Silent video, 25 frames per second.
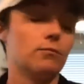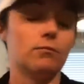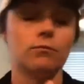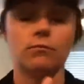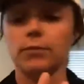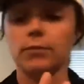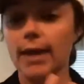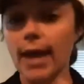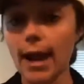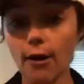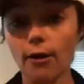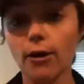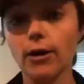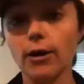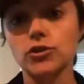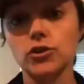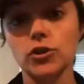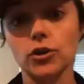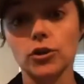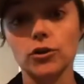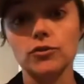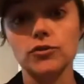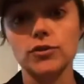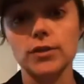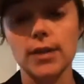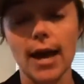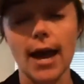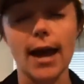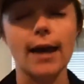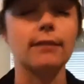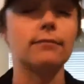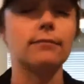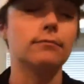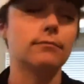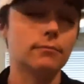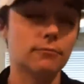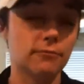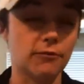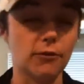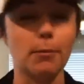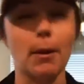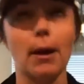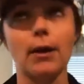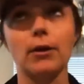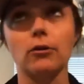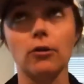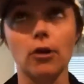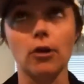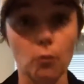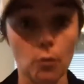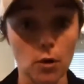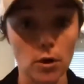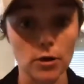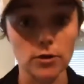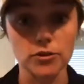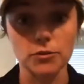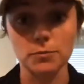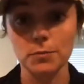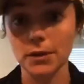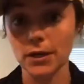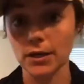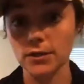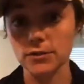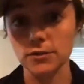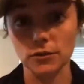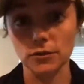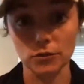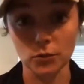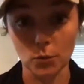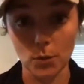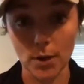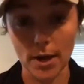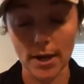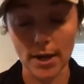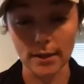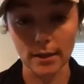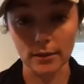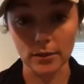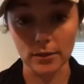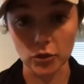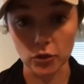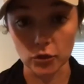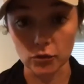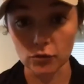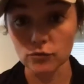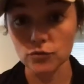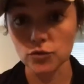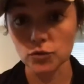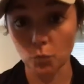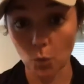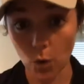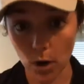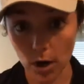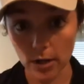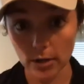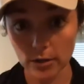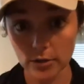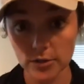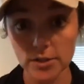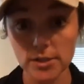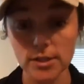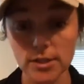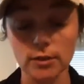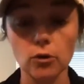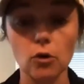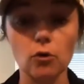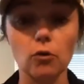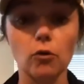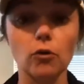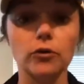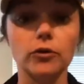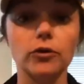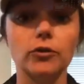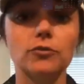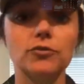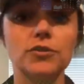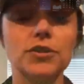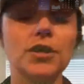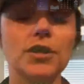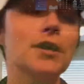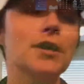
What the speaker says: characters that, for better or worse, because of the way that the news works in local news,